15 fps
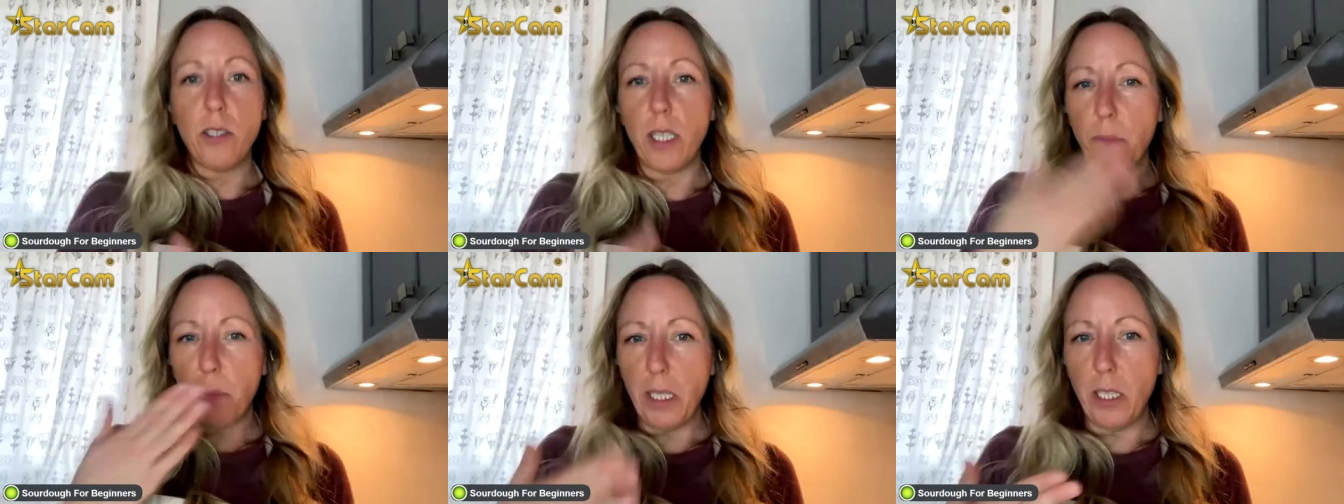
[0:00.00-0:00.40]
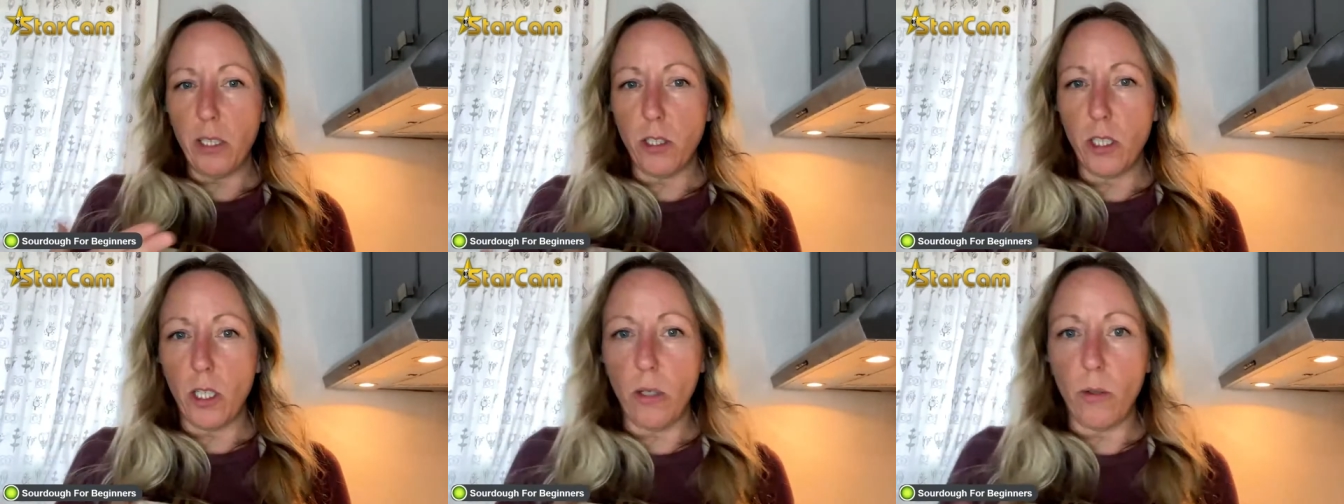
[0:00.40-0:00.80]
you're dumping
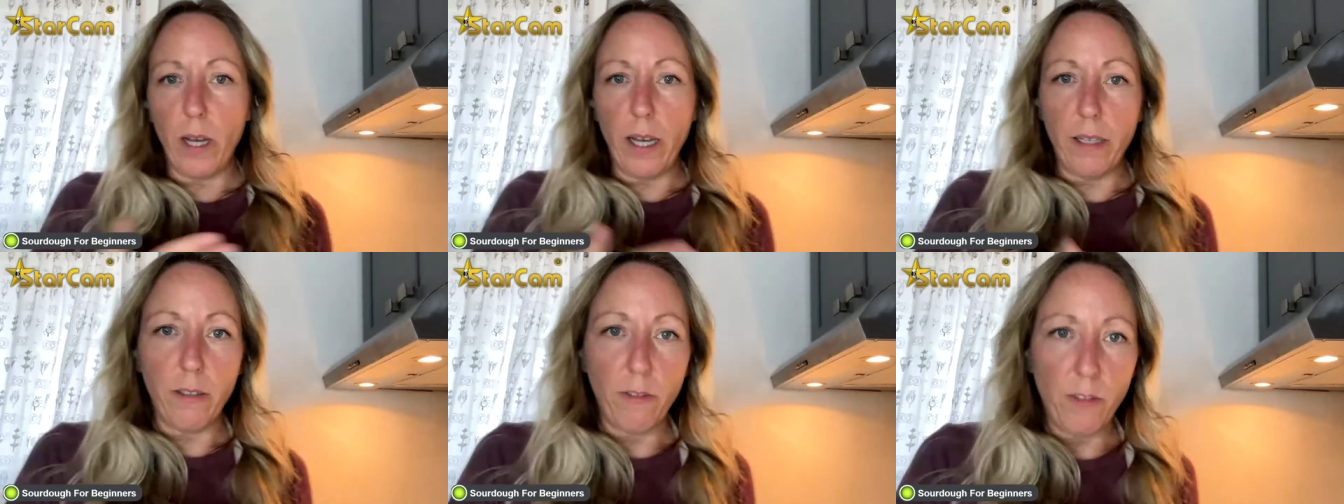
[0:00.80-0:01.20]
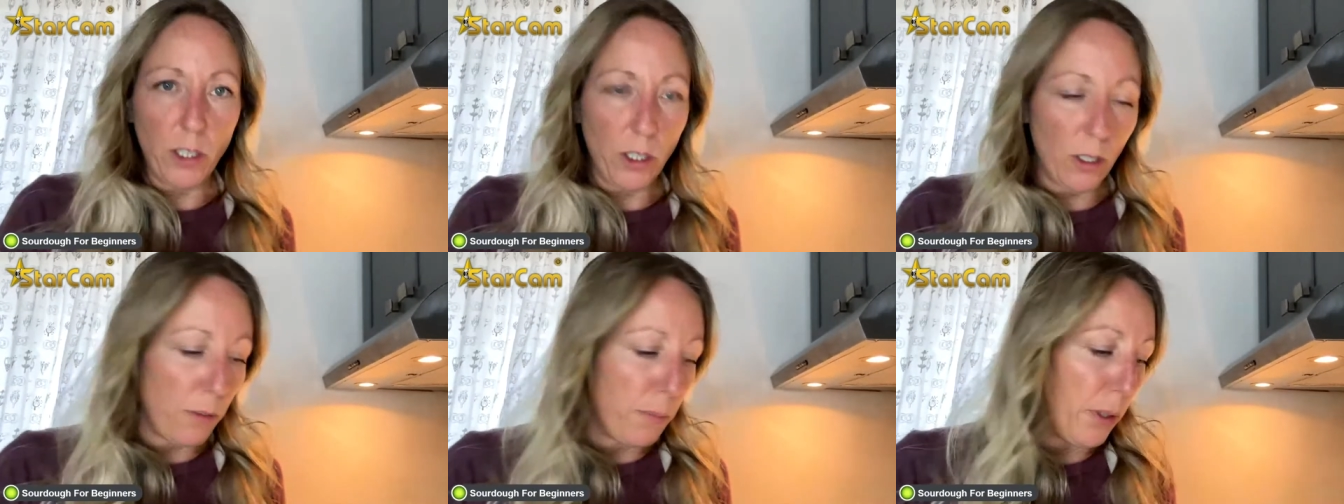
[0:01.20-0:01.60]
your dough out
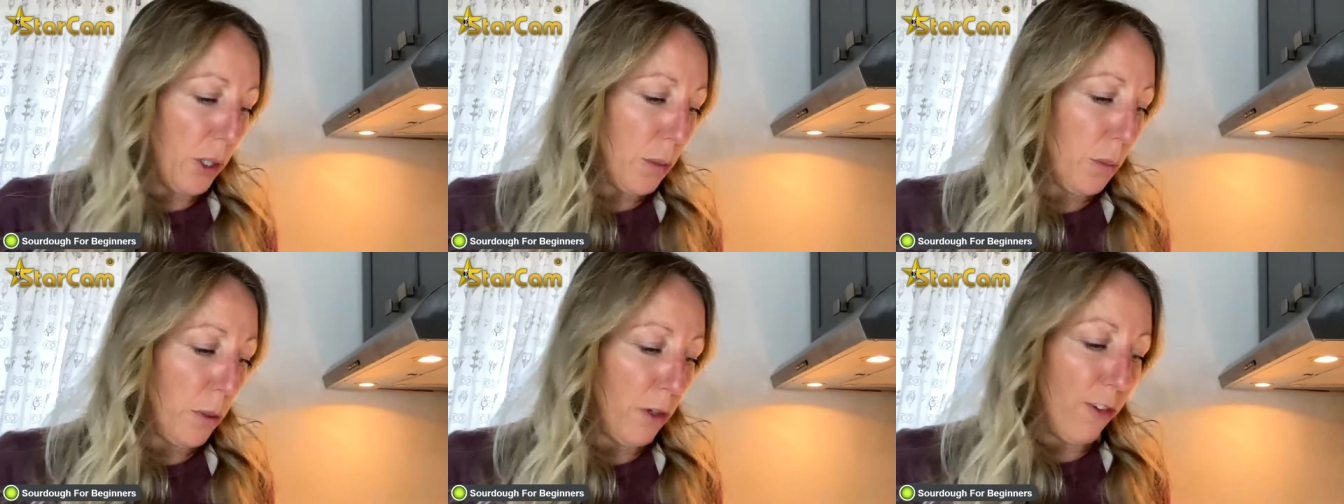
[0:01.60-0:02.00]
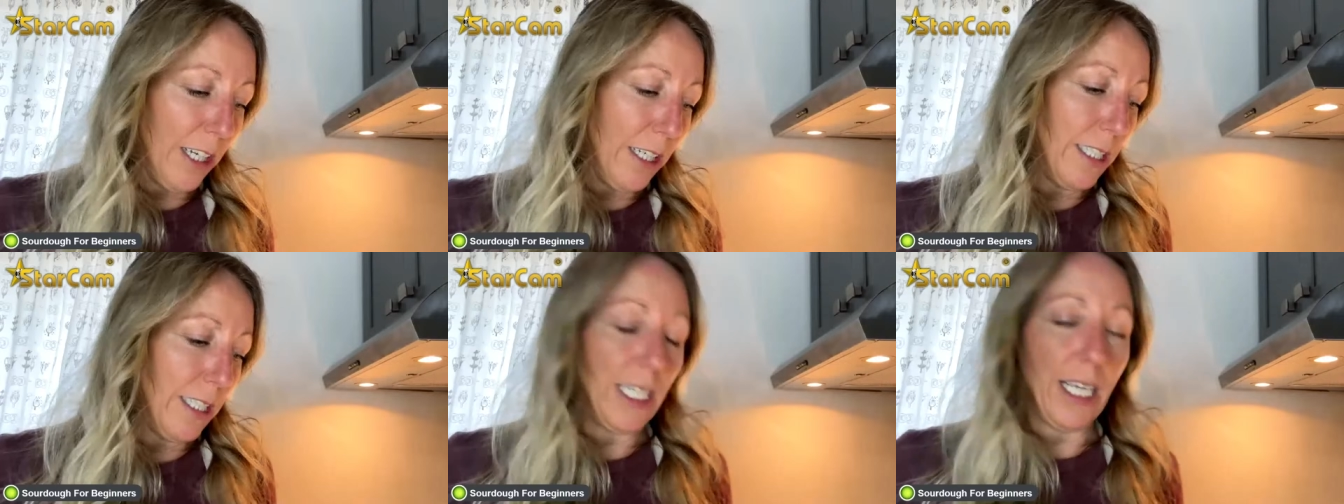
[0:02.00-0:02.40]
of your bulk
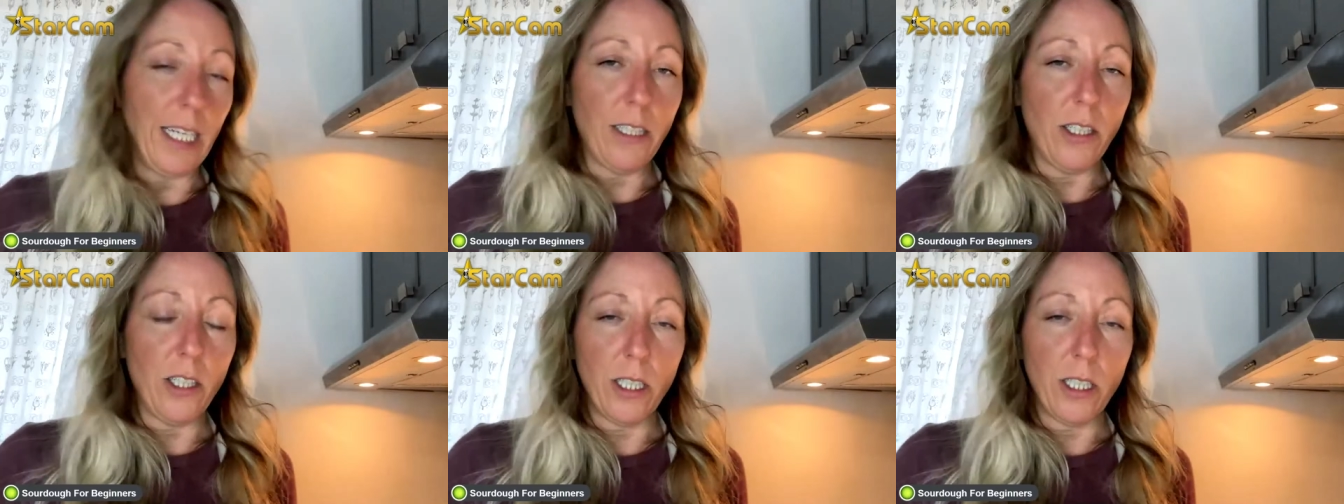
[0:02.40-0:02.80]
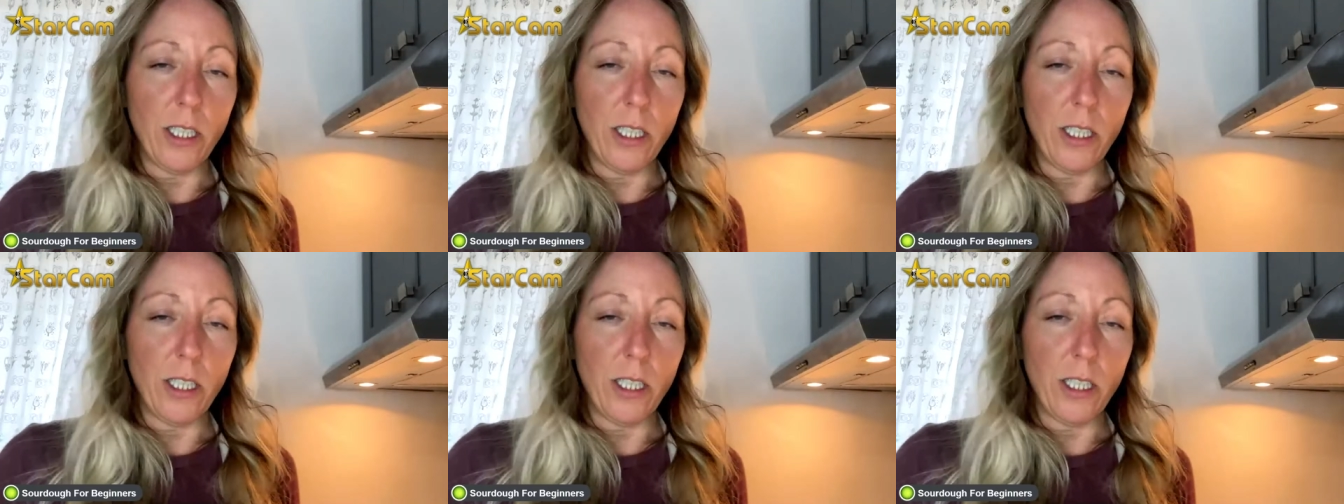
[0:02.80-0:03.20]
proofing
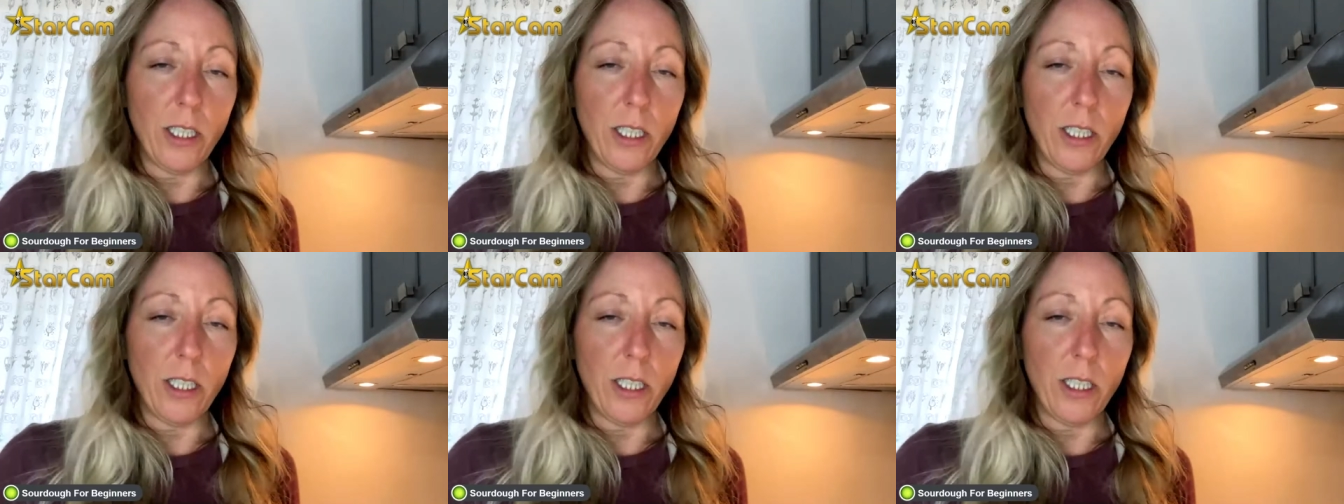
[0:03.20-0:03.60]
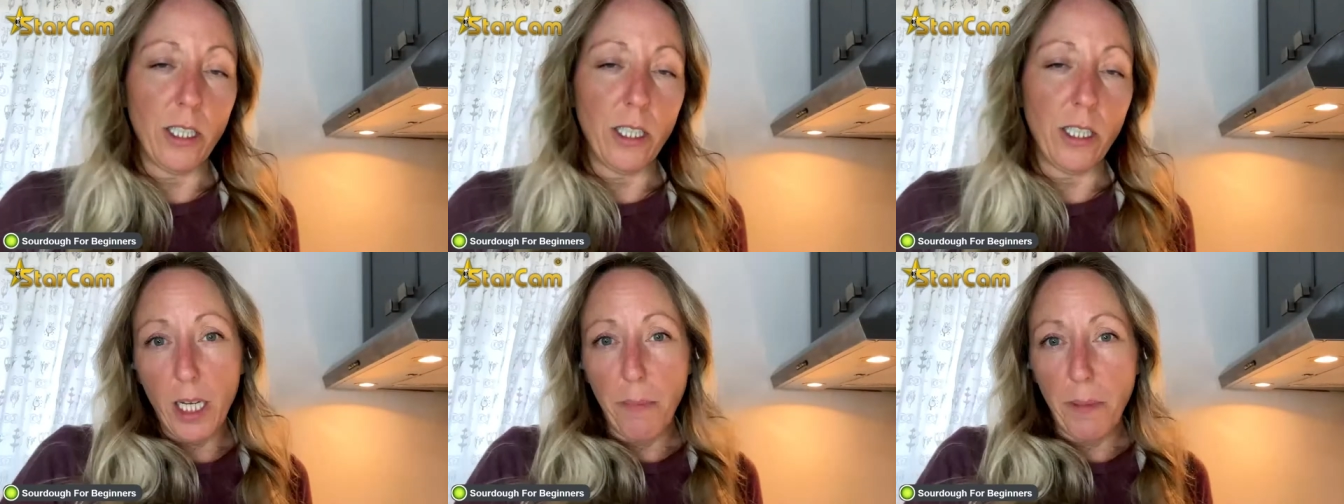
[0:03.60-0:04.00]
container, you're
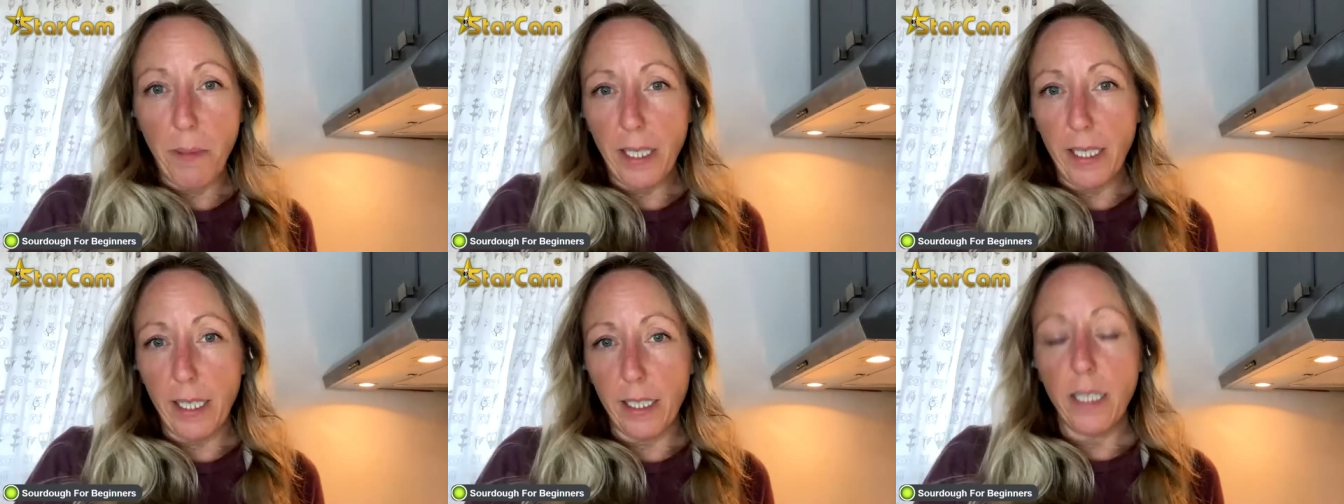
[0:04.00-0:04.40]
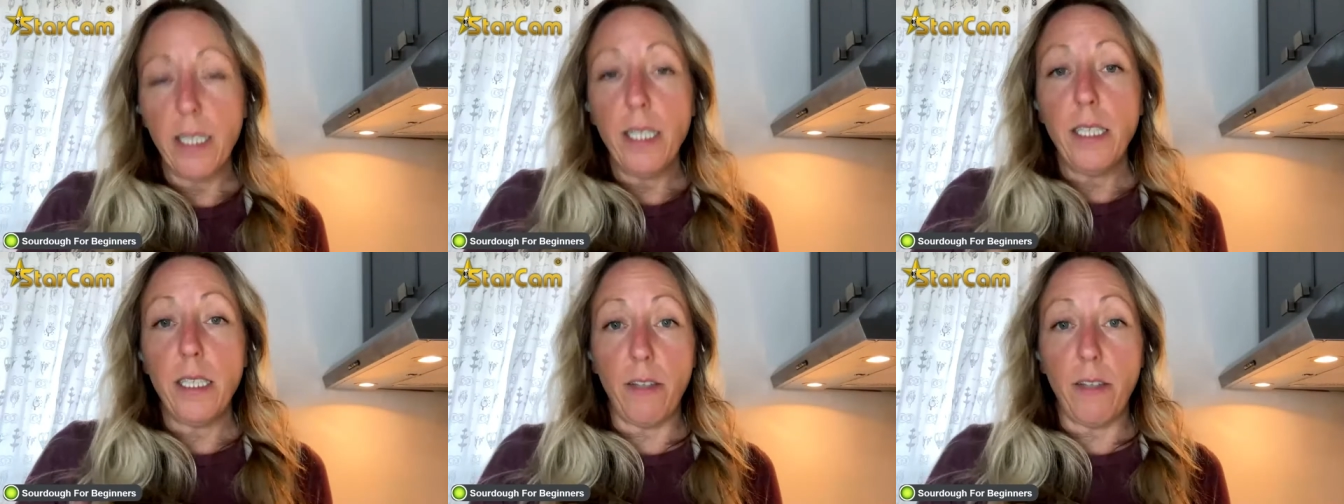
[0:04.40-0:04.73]
pre shaping it.